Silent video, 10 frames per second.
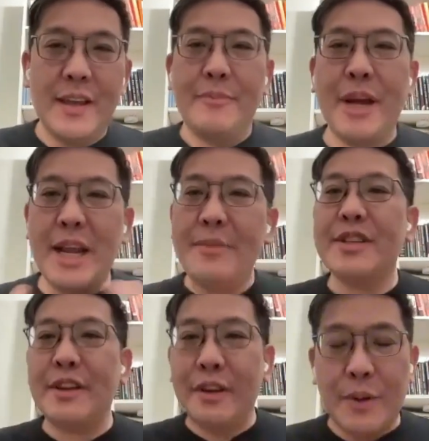My name is
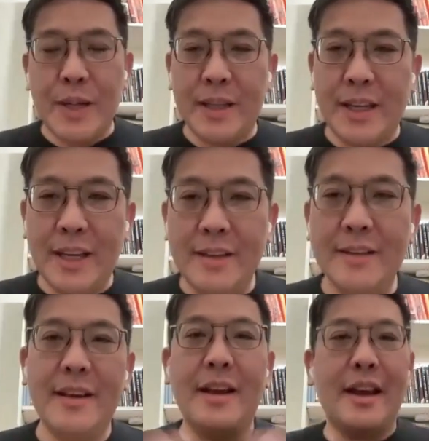Eric Kwan Lee,
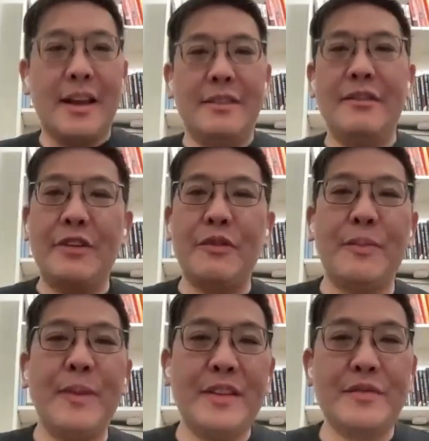and here with
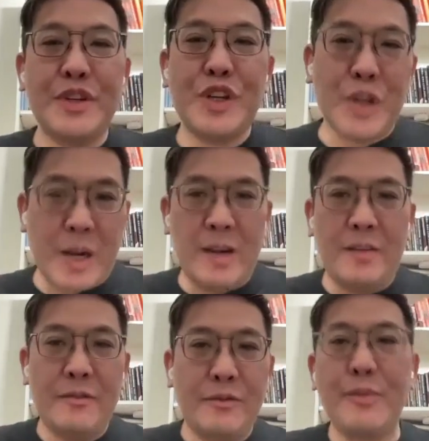me is Richard Cheung.
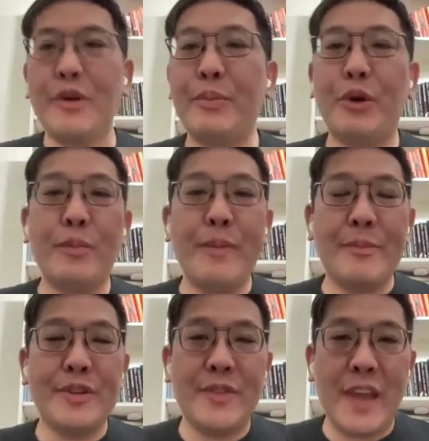We're both board
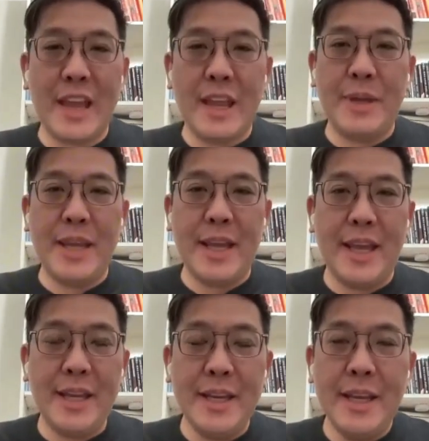members of
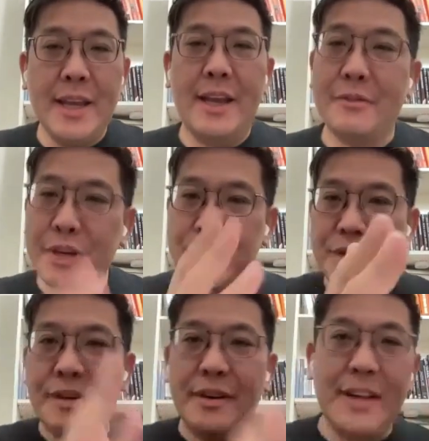AAPA, and
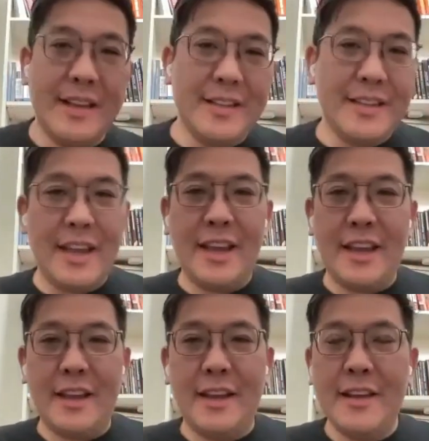Richard is
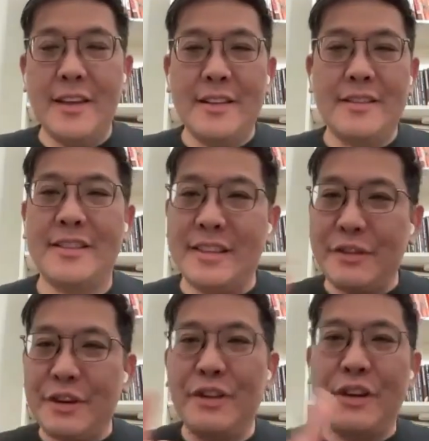a
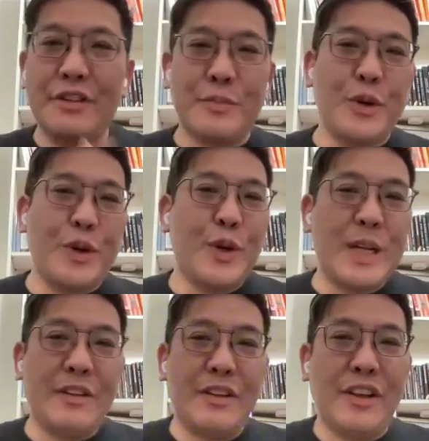serial entrepreneur
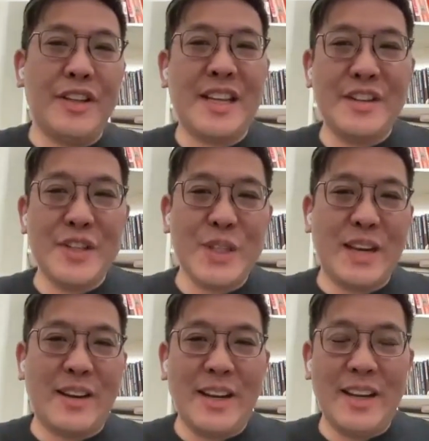down in the Los Angeles
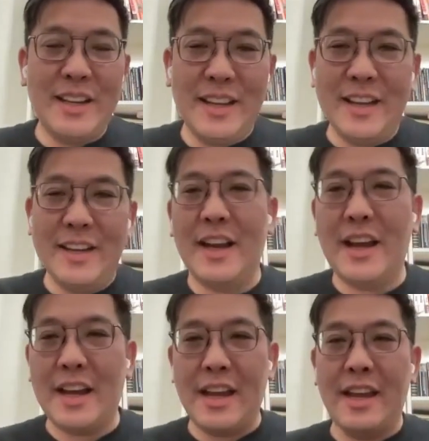area, and
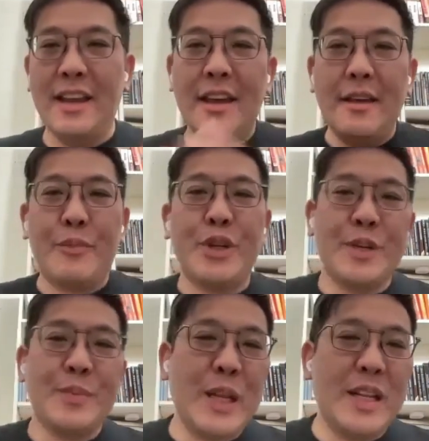I
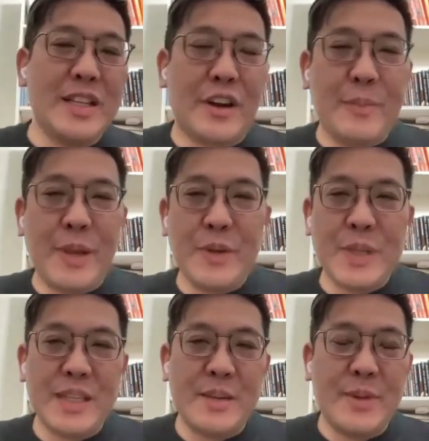participate in the startup
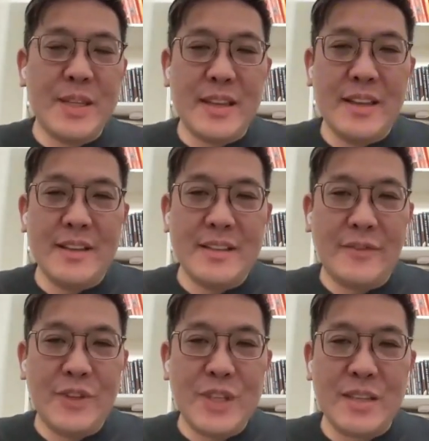ecosystem in San
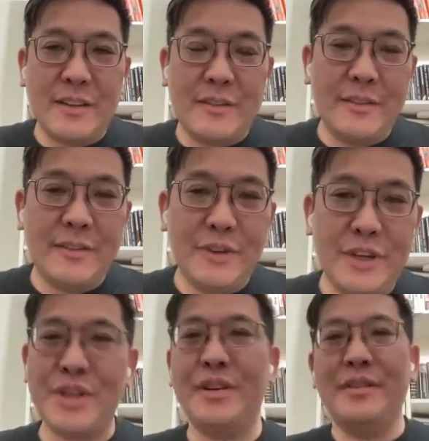Francisco.
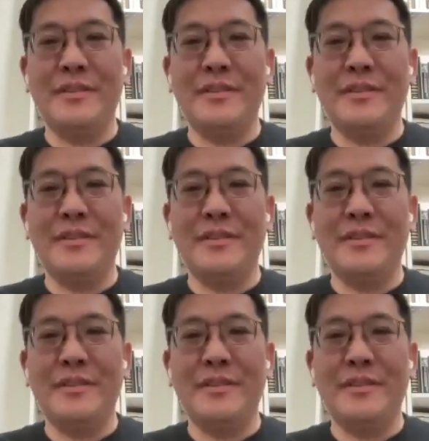Richard,